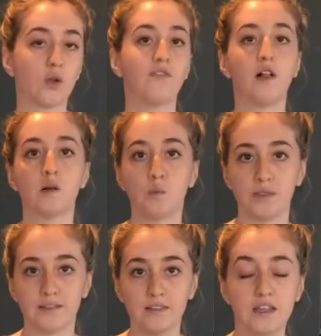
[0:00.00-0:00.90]
or follow up
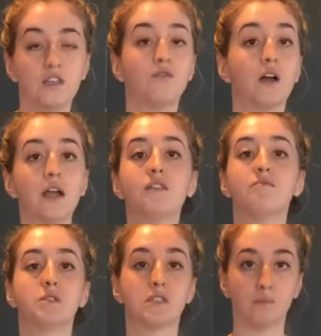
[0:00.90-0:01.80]
with a lead, you kind of
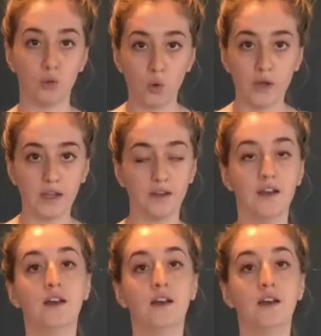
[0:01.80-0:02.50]
miss the point.